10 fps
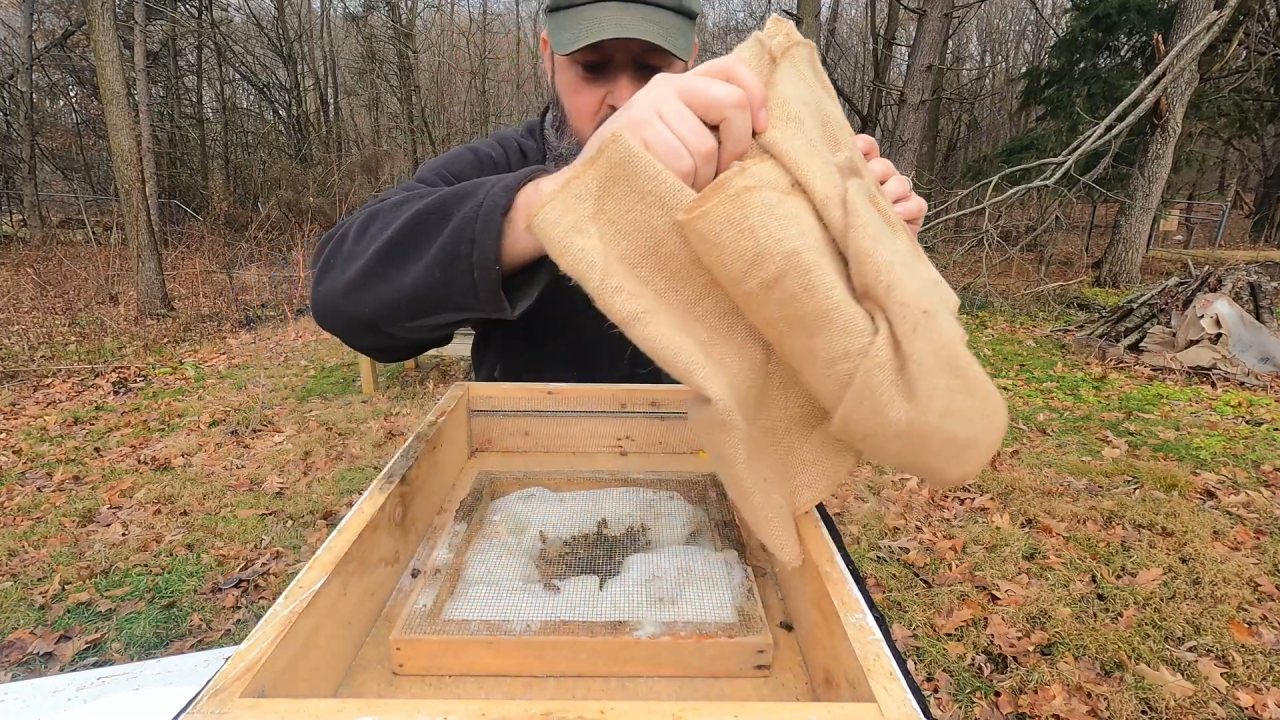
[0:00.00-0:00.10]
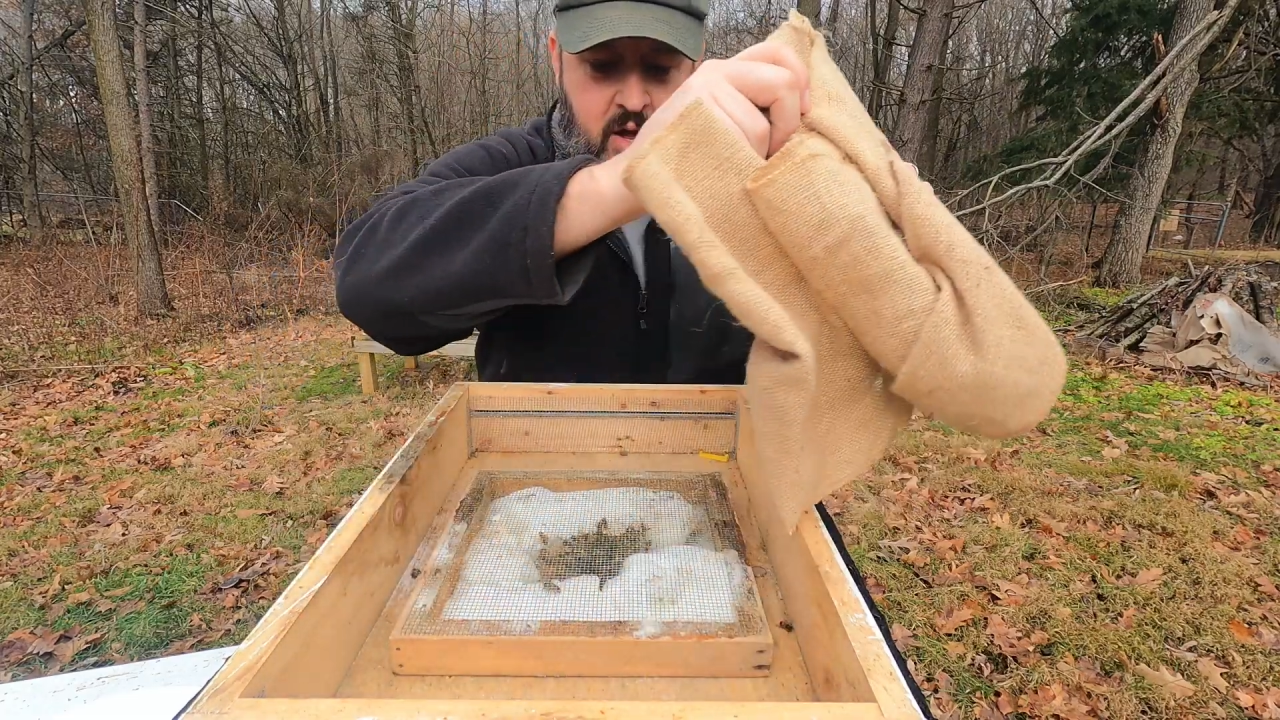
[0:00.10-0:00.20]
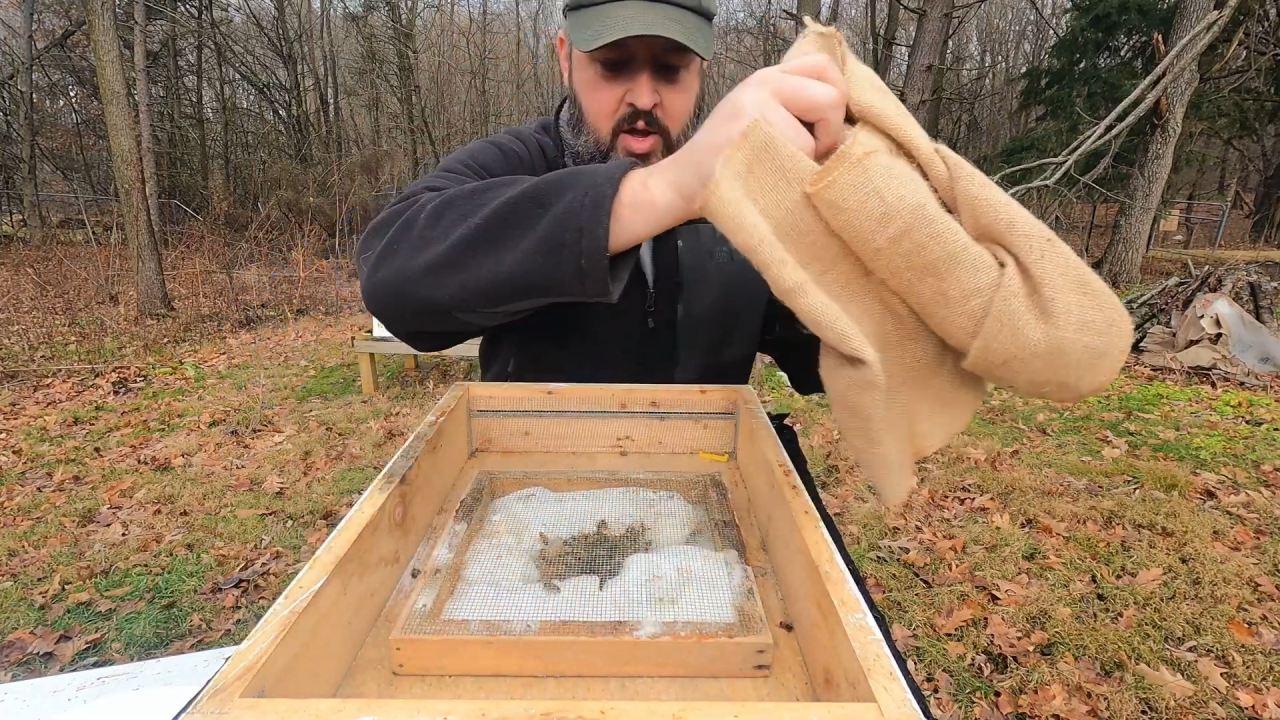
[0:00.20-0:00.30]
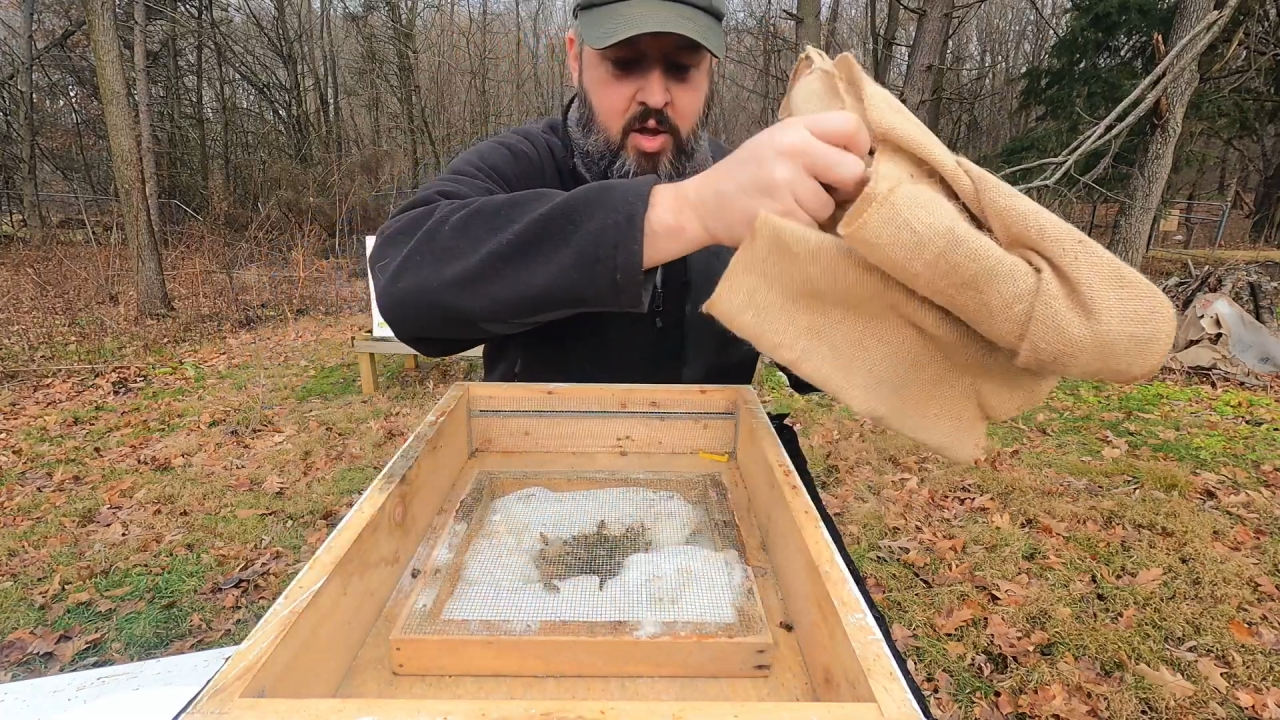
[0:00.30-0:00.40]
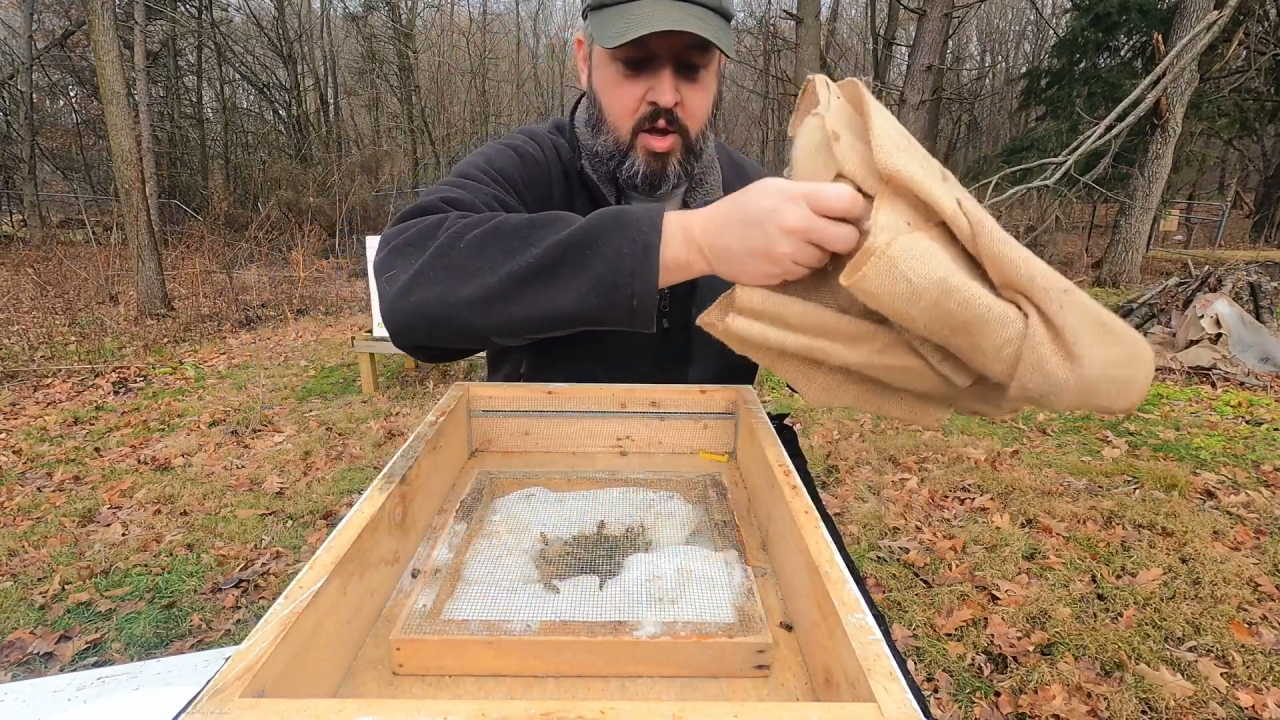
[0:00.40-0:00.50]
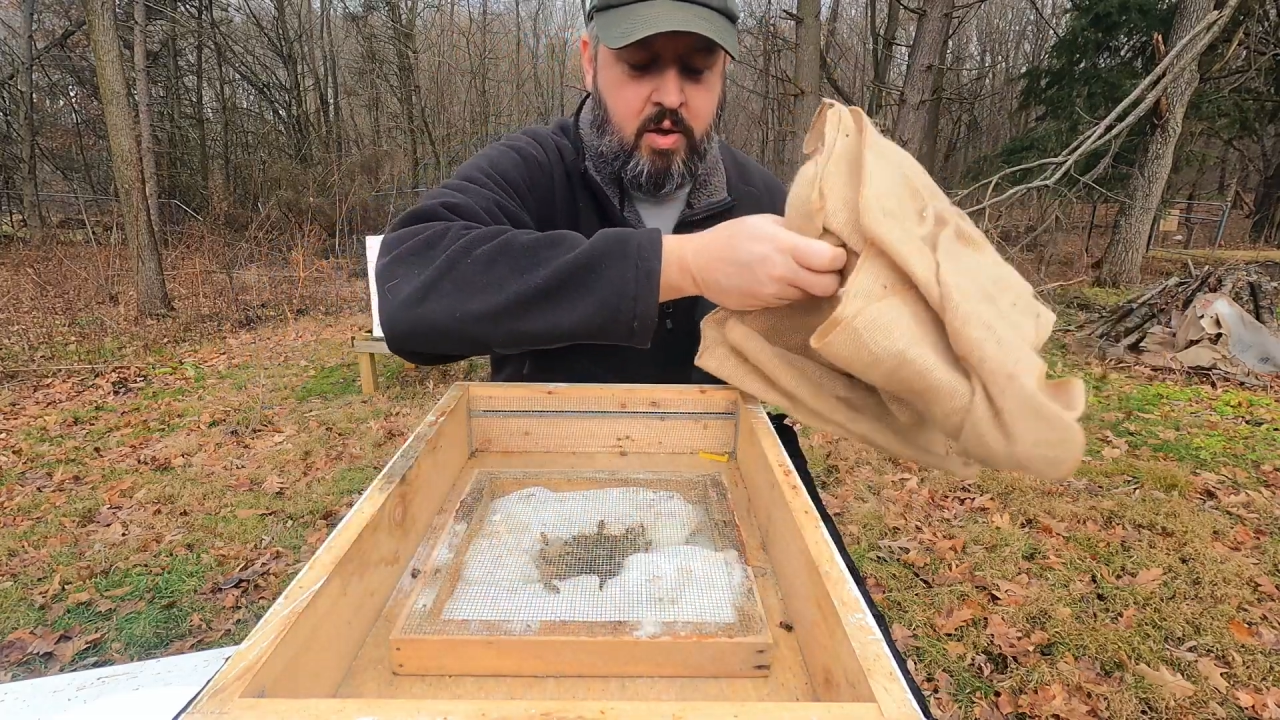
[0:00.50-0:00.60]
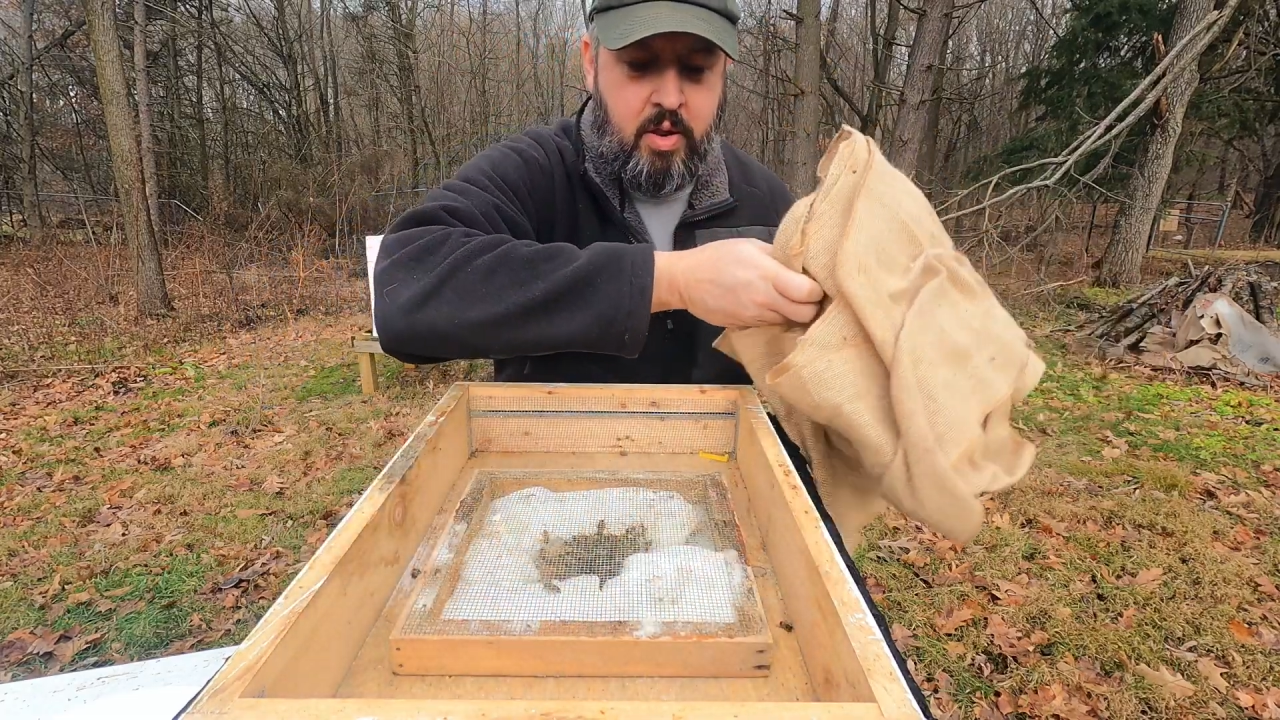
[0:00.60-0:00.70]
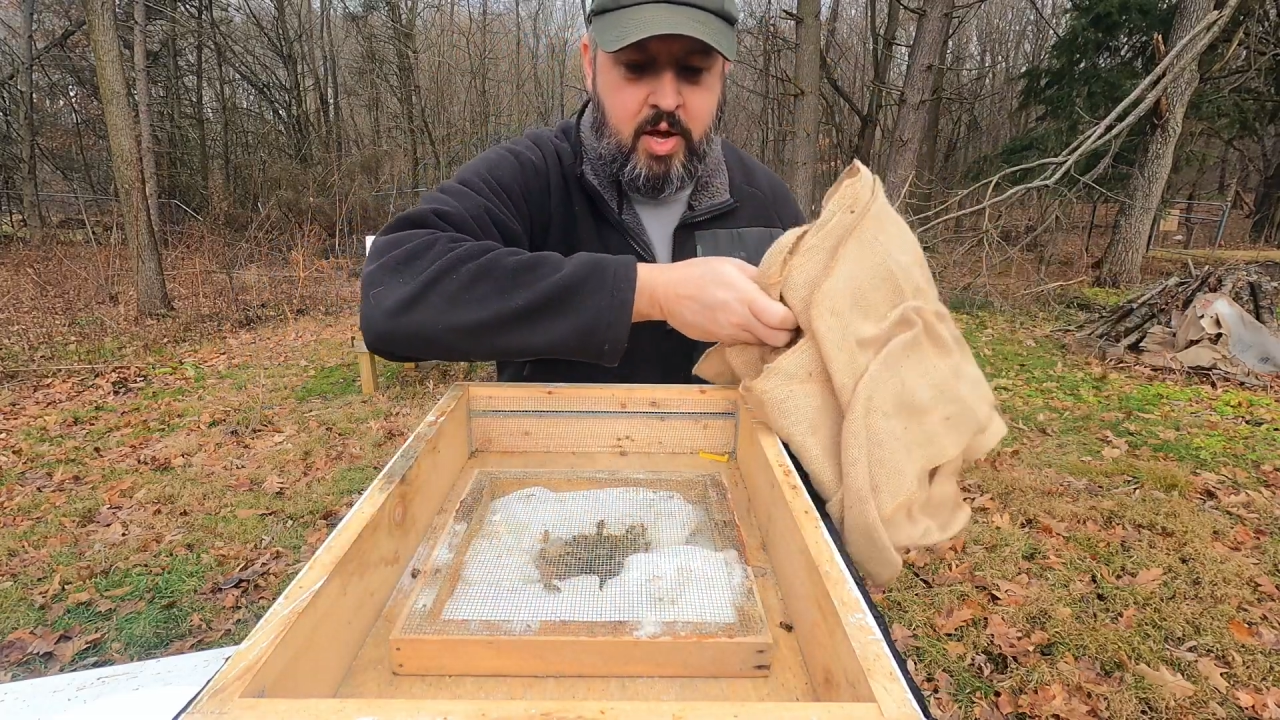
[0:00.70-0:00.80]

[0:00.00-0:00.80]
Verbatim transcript: Oh,